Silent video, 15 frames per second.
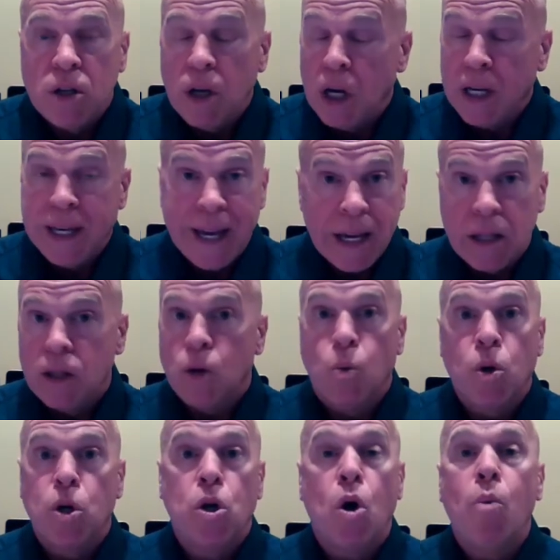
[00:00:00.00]
again, there
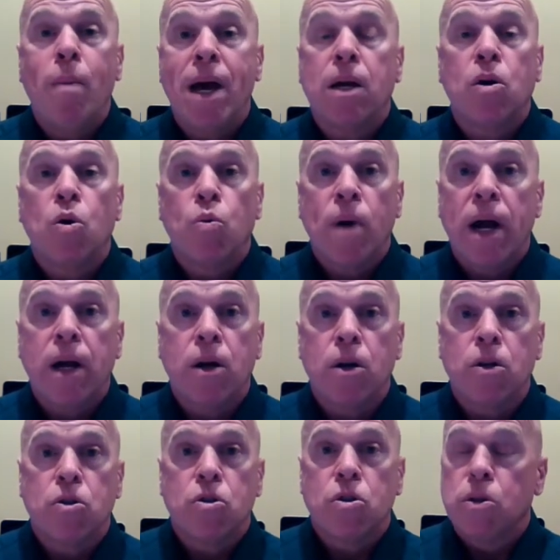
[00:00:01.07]
were no medical
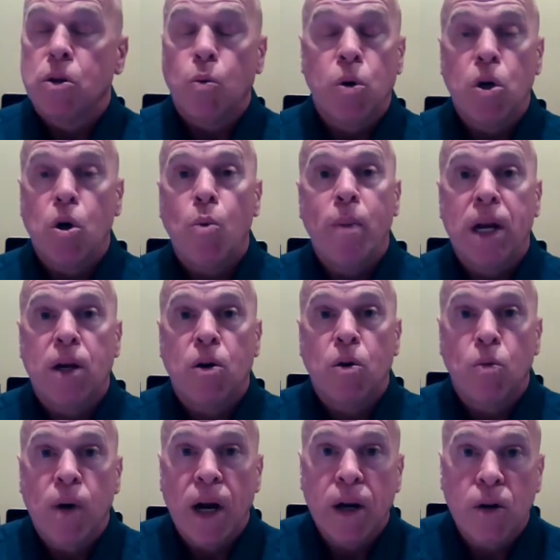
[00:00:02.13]
records. There were no medical
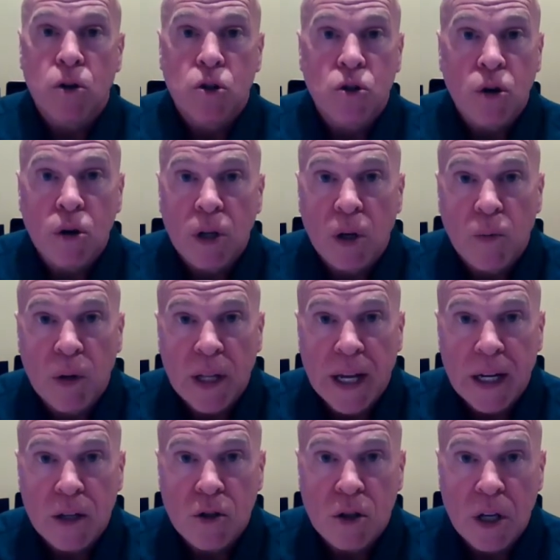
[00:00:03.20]
records certainly
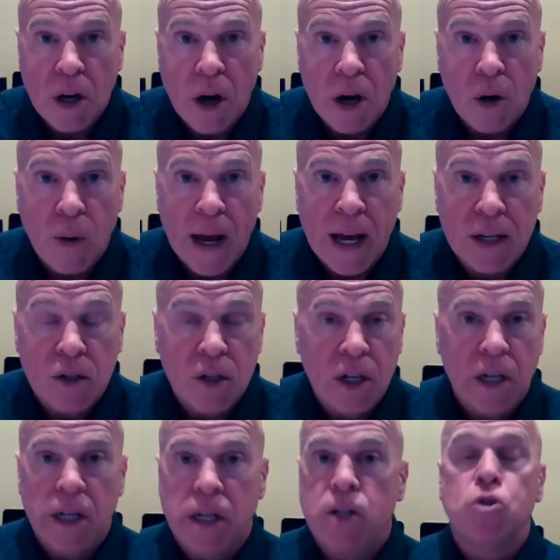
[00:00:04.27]
related to the auto
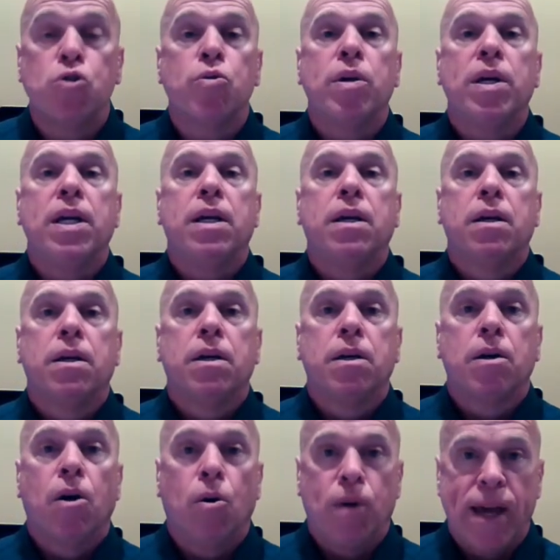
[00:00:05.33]
accident injury.
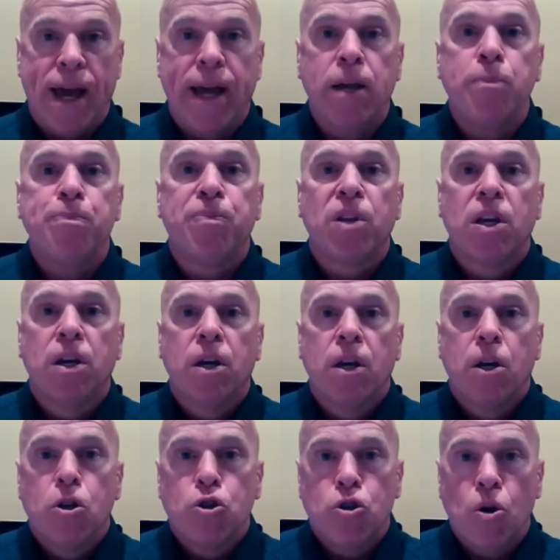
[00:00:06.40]
Okay?
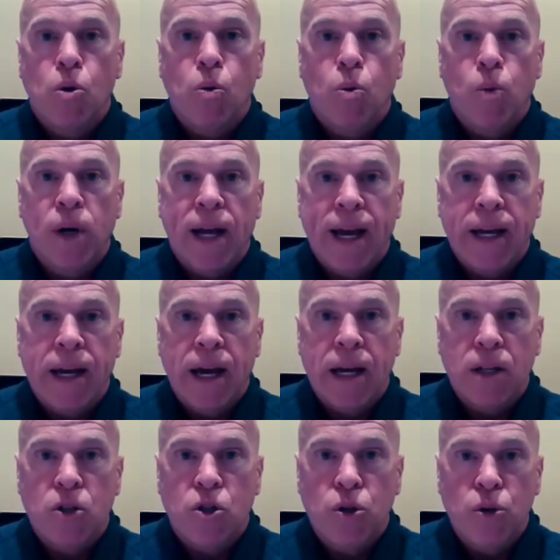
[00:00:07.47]
So when I
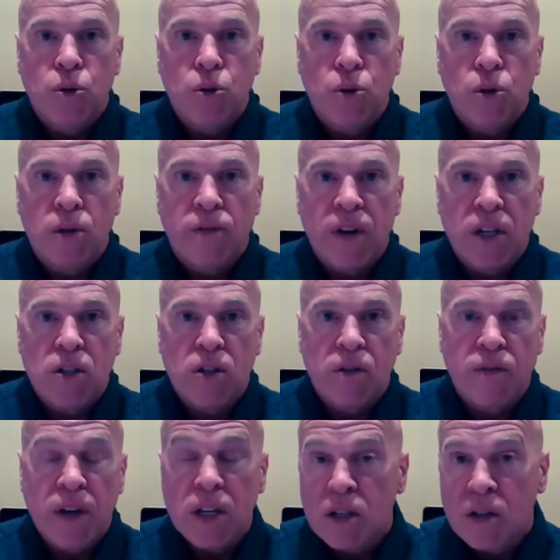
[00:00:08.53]
got to the
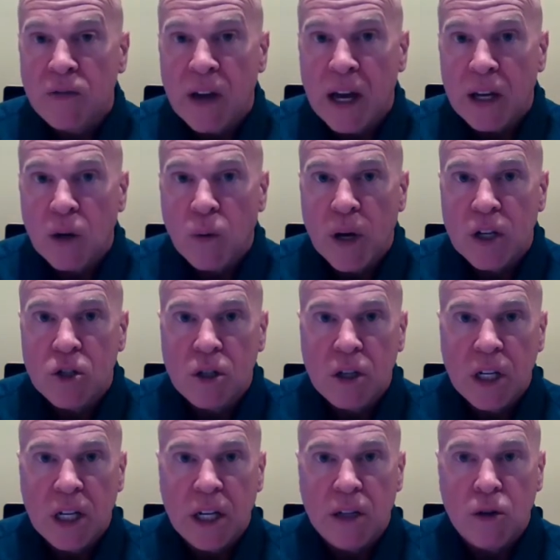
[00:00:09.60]
face-to-face evaluation,
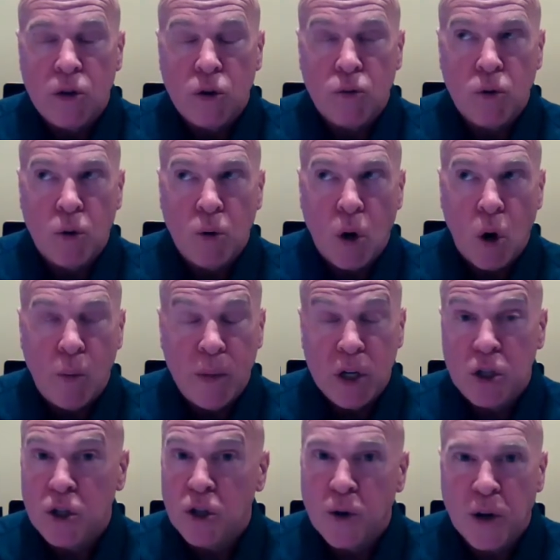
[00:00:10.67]
either through
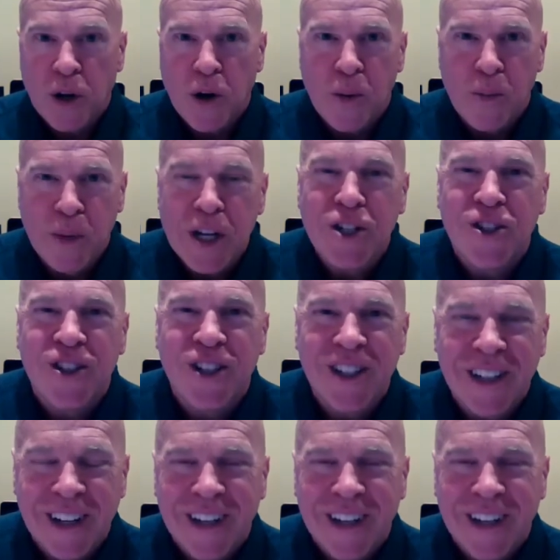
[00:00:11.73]
omission or commission,